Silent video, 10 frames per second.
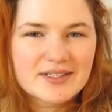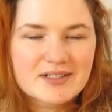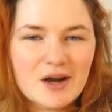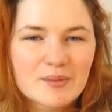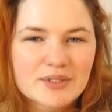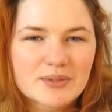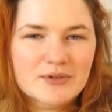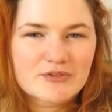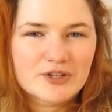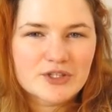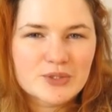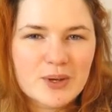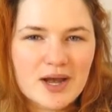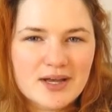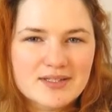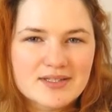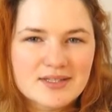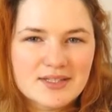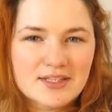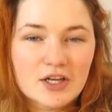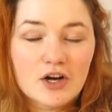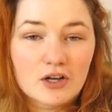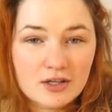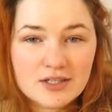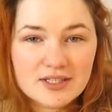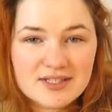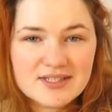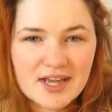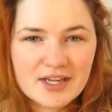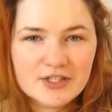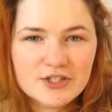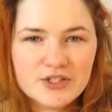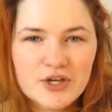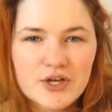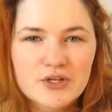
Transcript: It's commonly referred to as the ugly stage.